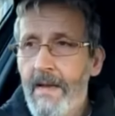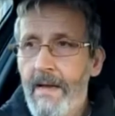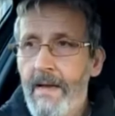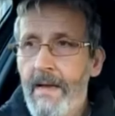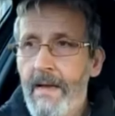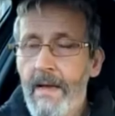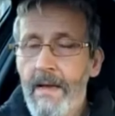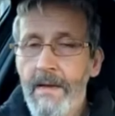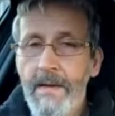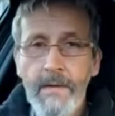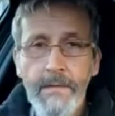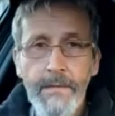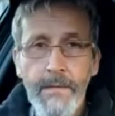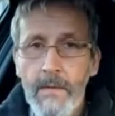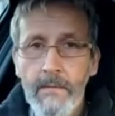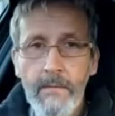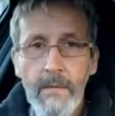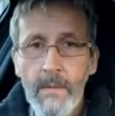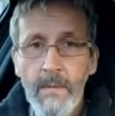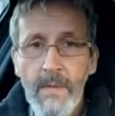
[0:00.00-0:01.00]
And therefore
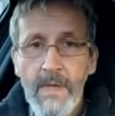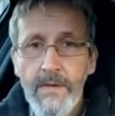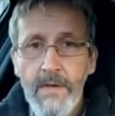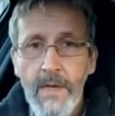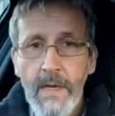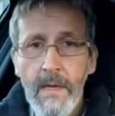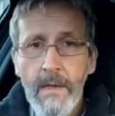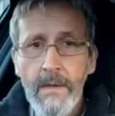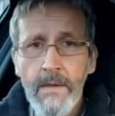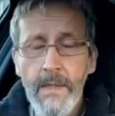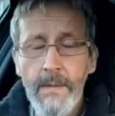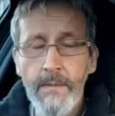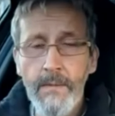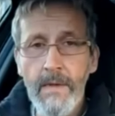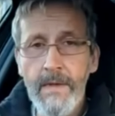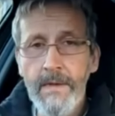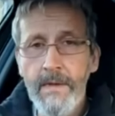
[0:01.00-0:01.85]
it wouldn't be challengeable.